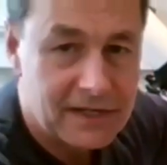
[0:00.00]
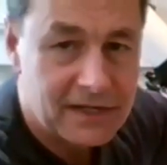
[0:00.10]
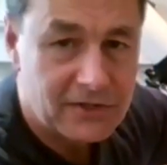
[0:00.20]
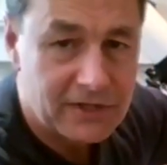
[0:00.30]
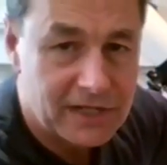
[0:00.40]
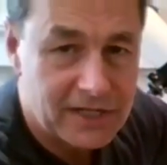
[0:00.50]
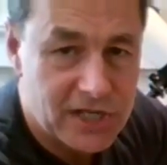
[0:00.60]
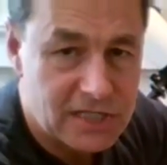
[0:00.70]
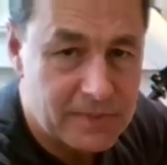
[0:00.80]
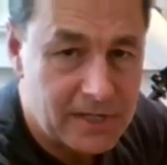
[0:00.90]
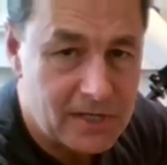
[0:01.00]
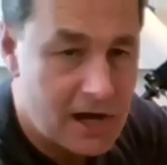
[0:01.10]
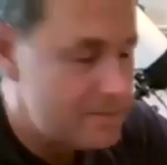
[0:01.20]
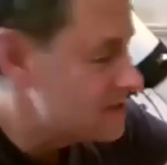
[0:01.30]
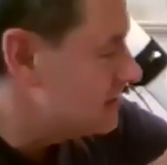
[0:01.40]
There are little adjustment
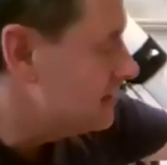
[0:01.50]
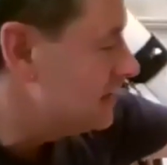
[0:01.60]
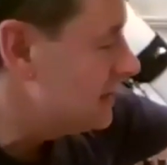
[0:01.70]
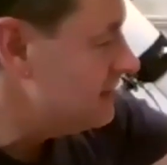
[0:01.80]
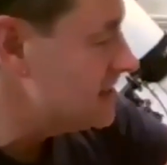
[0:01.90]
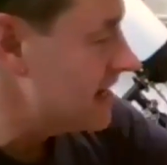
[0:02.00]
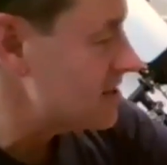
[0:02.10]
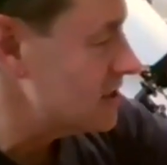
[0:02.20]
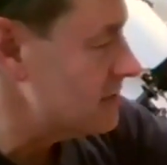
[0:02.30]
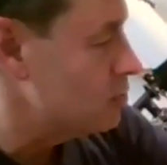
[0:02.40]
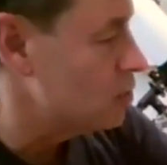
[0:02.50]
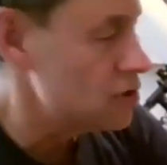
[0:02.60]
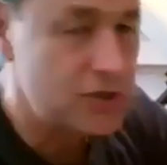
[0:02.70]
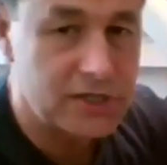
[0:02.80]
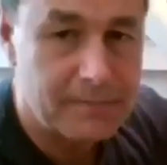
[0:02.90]
knobs and these actually
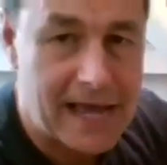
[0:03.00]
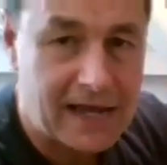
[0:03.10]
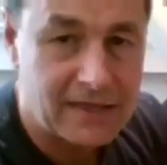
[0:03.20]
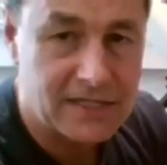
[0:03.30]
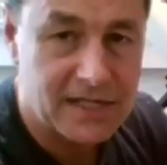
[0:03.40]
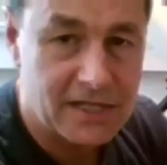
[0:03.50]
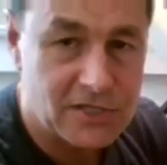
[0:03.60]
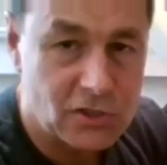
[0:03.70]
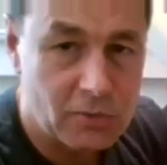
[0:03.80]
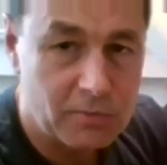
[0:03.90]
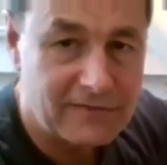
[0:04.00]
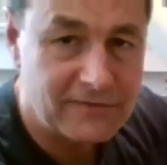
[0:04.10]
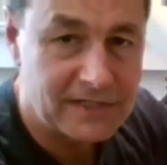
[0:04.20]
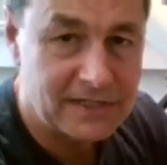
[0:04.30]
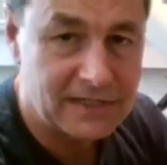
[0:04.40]
push the back of the telescope
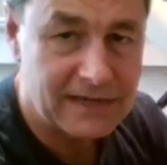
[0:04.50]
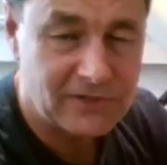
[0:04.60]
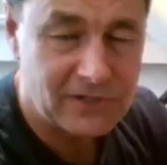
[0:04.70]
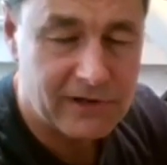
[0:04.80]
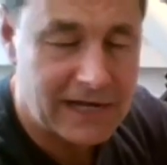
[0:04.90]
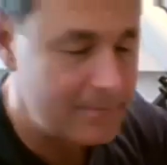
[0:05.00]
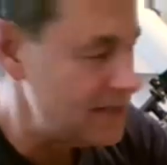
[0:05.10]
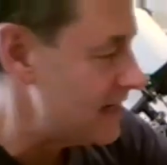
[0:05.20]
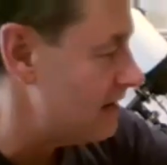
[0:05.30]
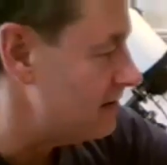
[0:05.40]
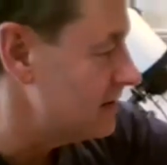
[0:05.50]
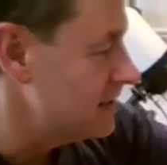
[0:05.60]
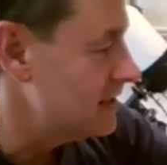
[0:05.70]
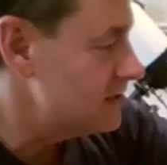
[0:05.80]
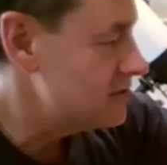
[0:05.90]
left and, left and right, up and down
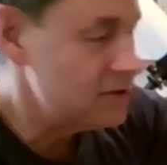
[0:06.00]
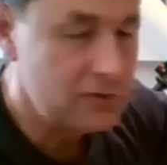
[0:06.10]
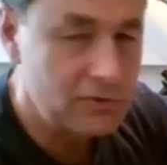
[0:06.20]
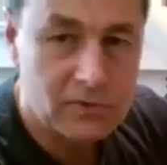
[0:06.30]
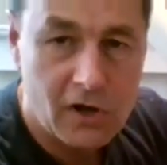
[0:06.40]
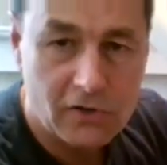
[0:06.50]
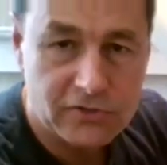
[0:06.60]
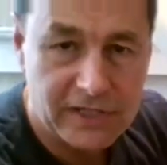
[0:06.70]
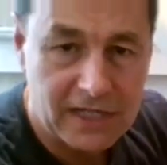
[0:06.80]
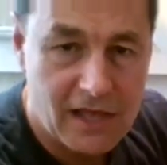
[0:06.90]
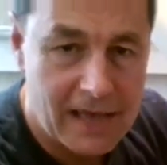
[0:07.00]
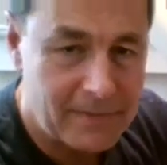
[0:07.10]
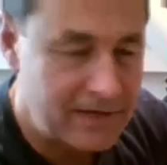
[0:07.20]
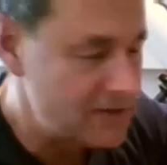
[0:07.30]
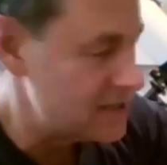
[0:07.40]
to alter the
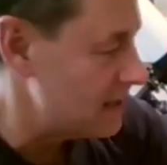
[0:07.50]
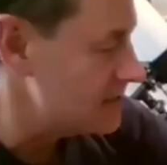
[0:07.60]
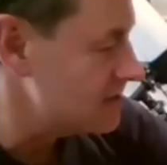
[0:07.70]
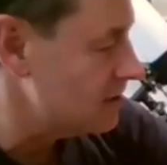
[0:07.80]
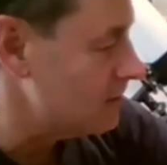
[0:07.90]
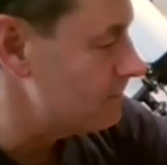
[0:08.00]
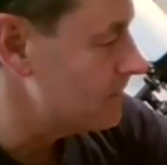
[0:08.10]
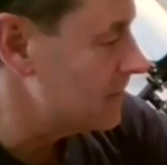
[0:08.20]
alignment of the telescope.